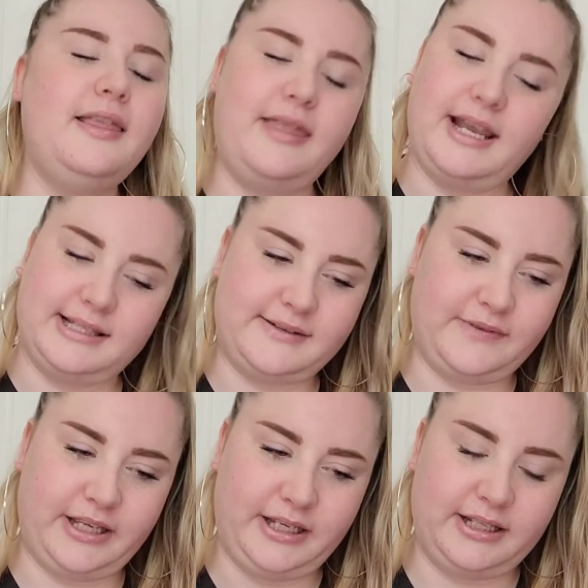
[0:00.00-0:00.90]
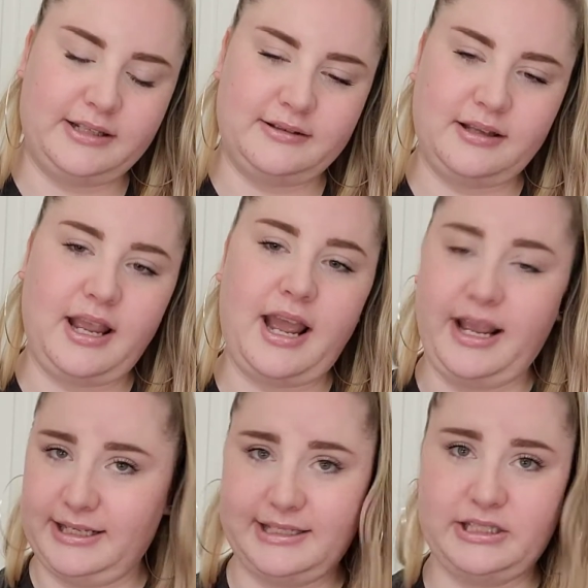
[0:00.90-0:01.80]
That's fine.
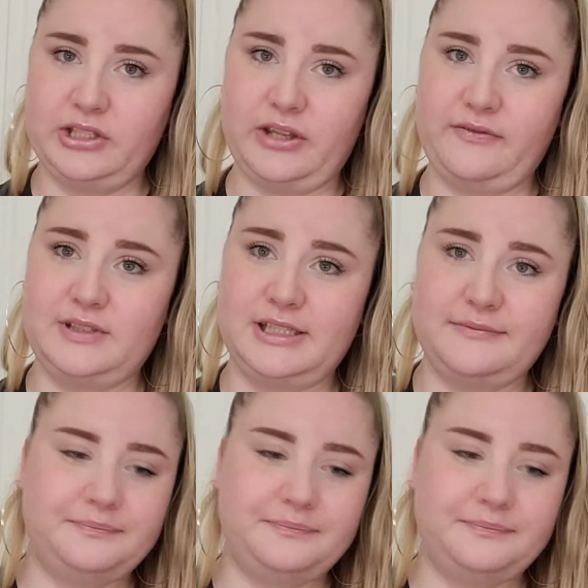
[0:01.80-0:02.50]
I still loved it.